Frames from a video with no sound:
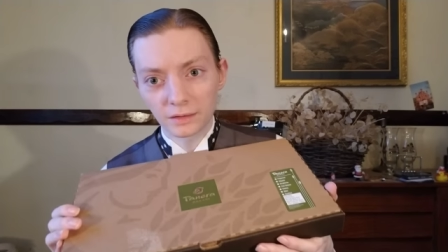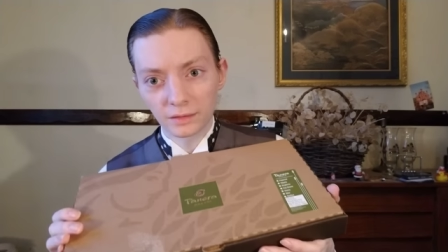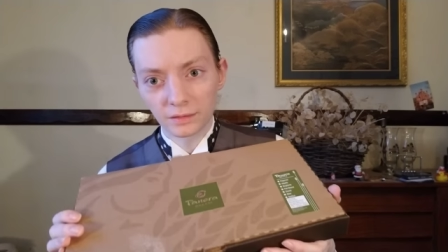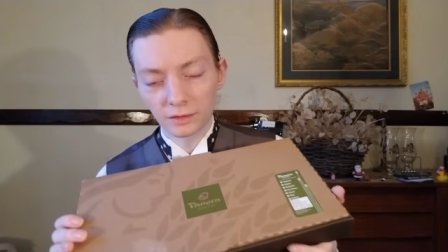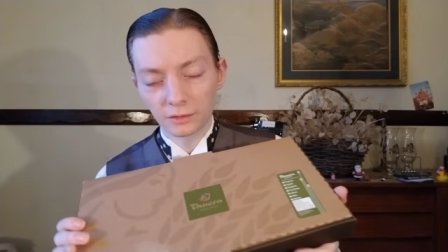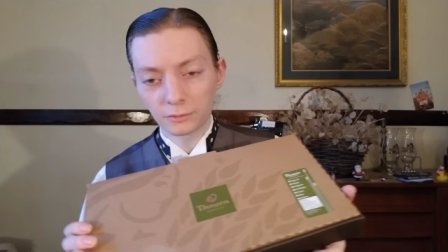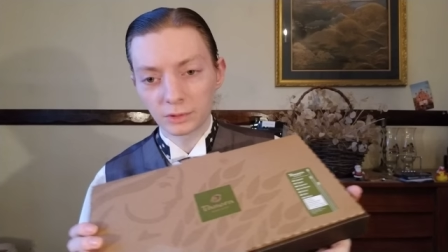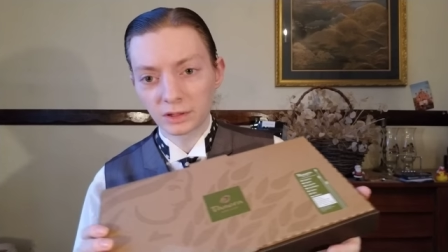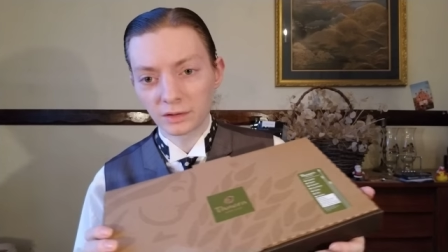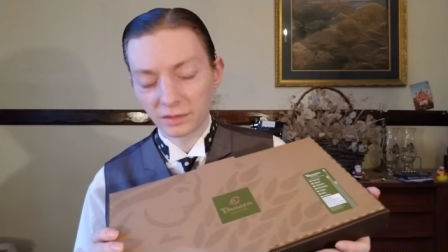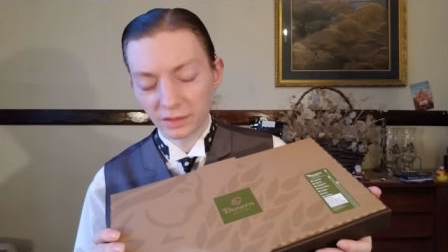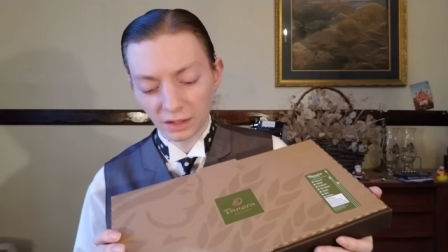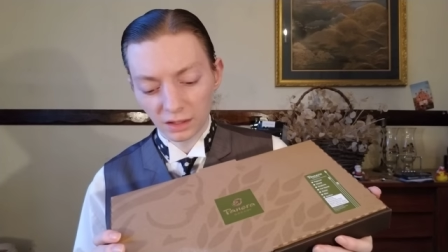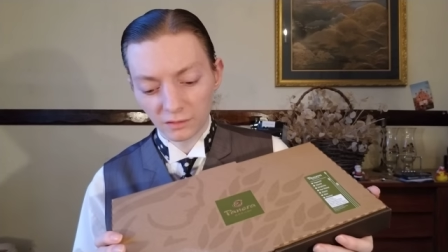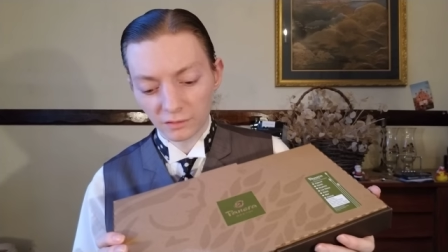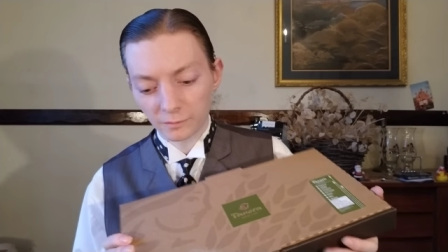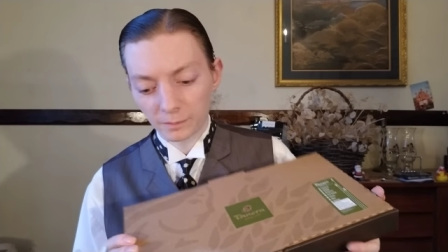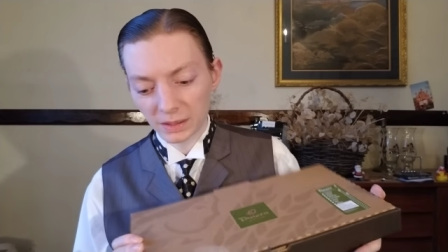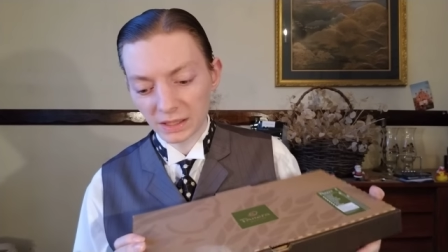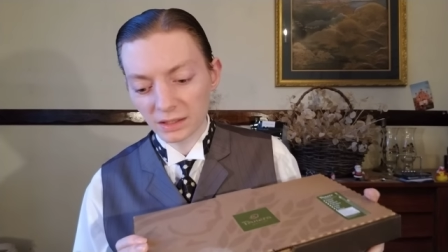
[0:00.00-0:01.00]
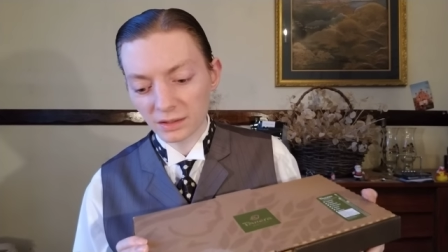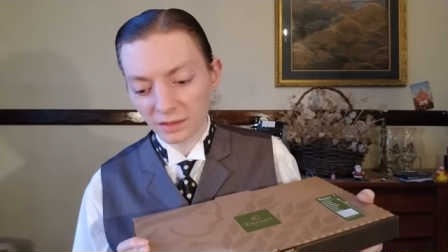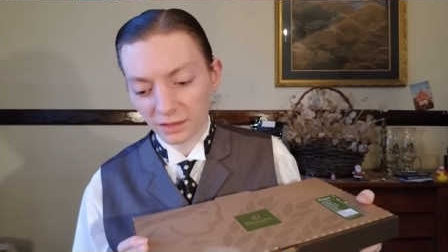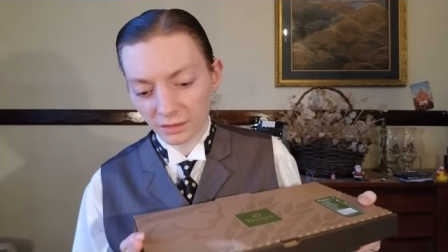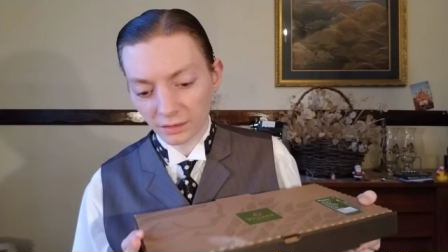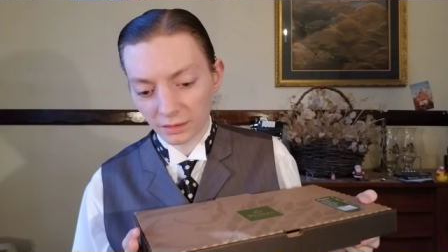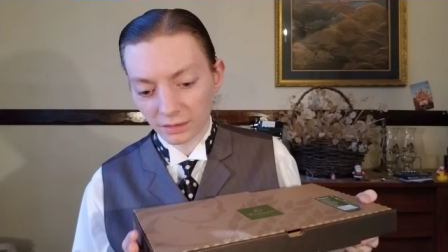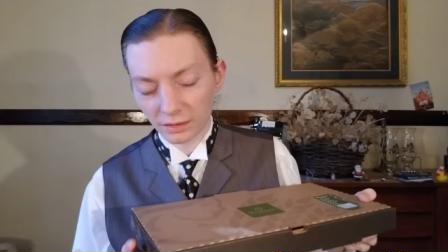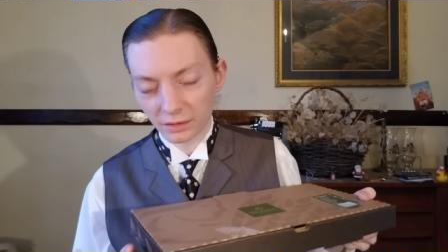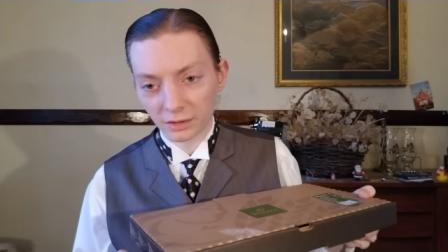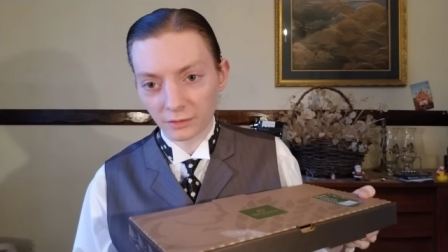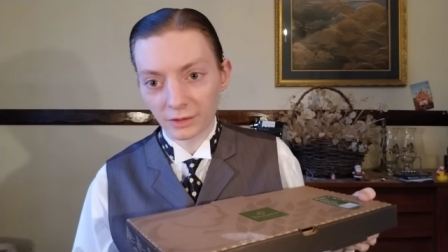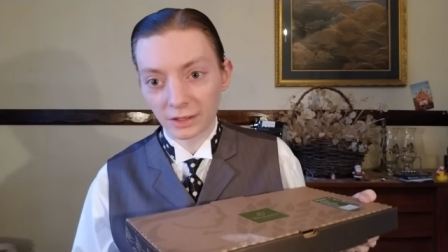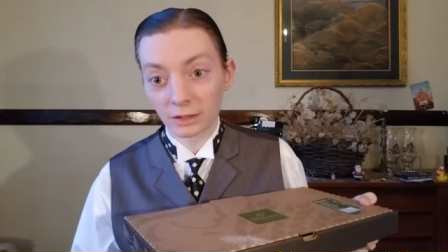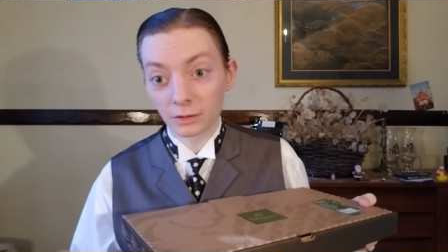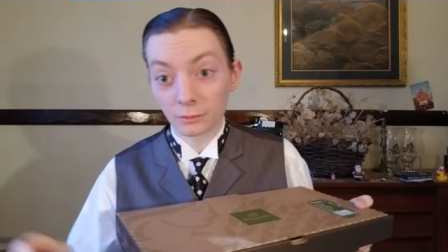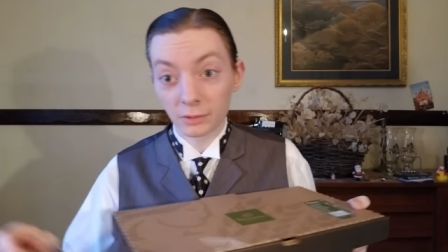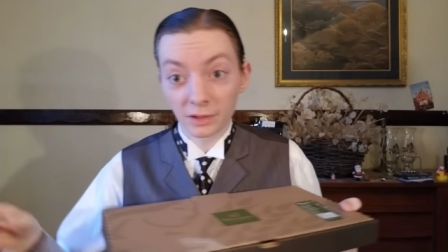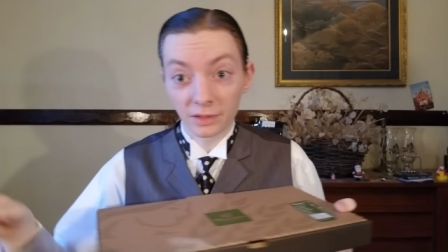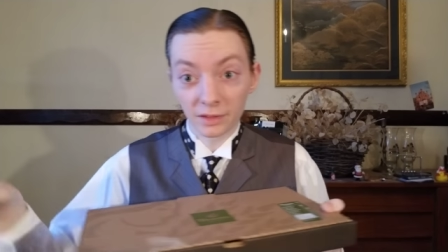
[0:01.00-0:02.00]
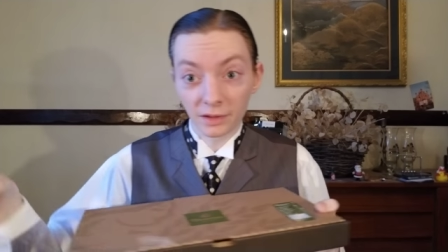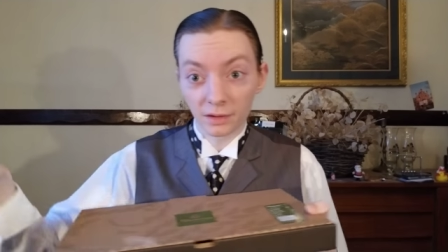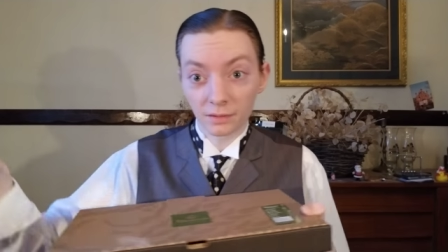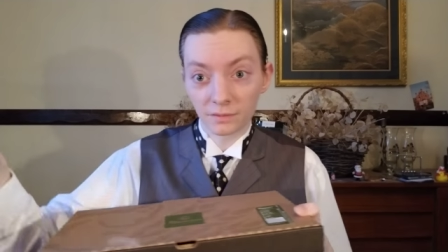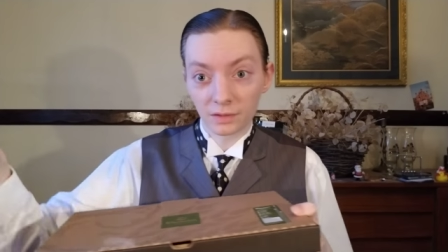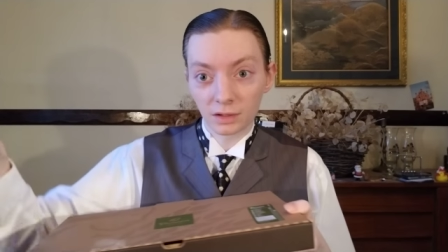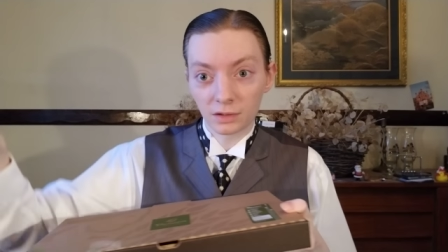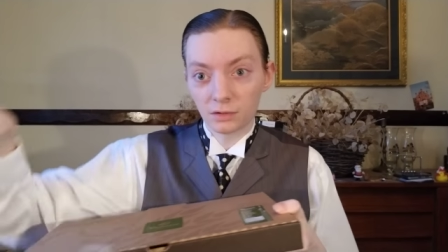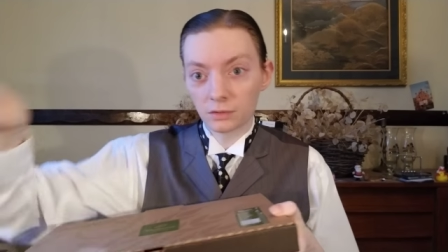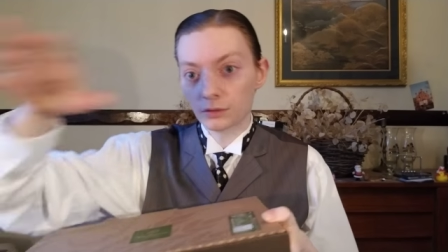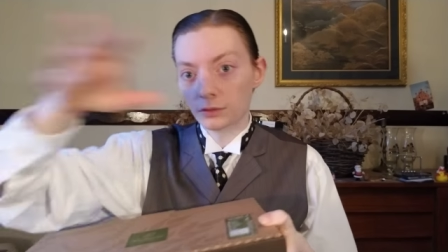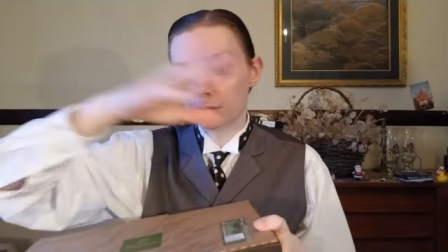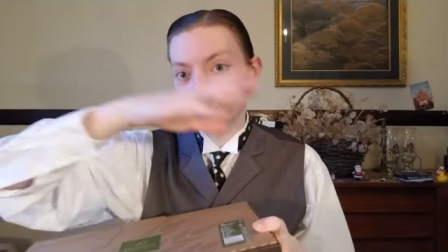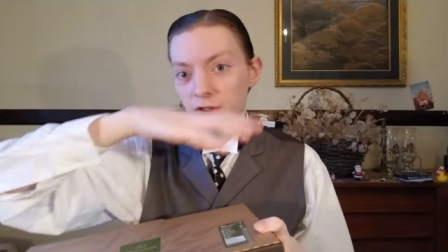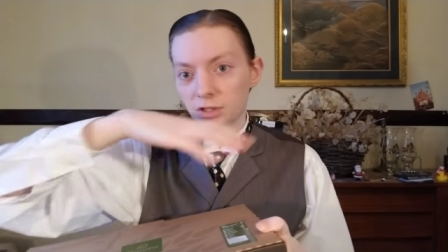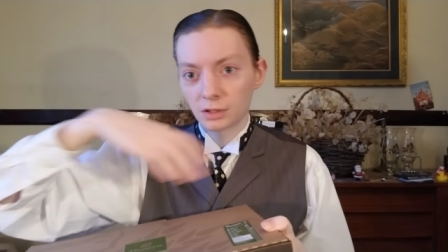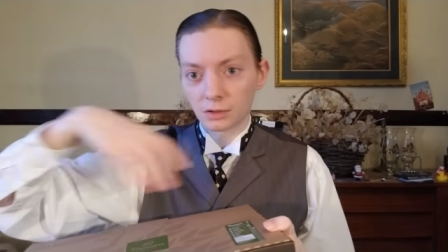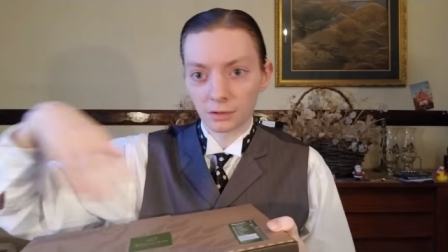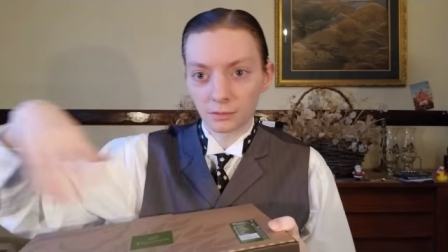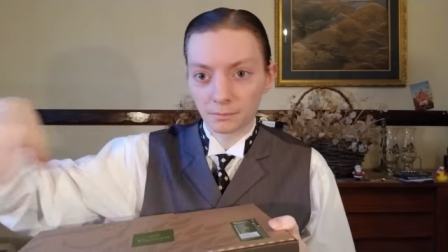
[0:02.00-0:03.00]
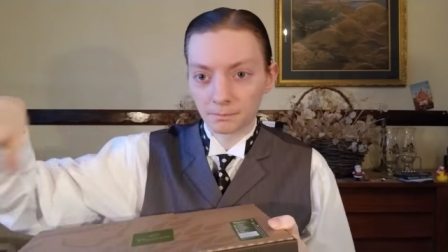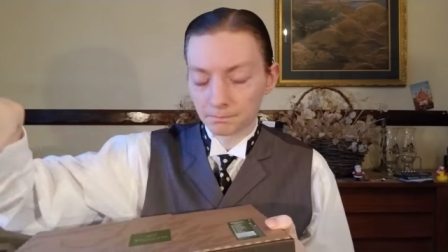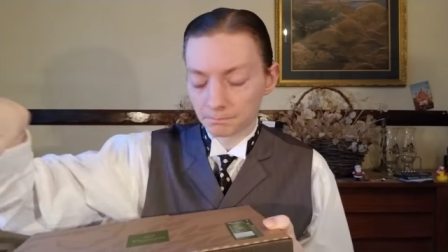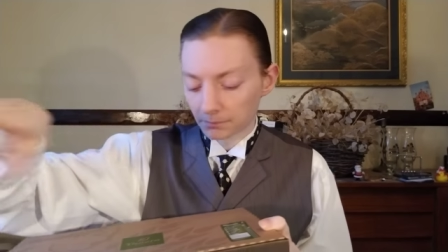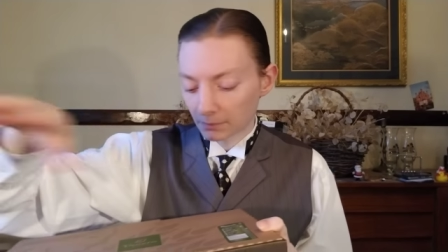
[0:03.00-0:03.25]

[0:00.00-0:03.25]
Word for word: So when you think of pizza, you know, I know we think of the huge, you know,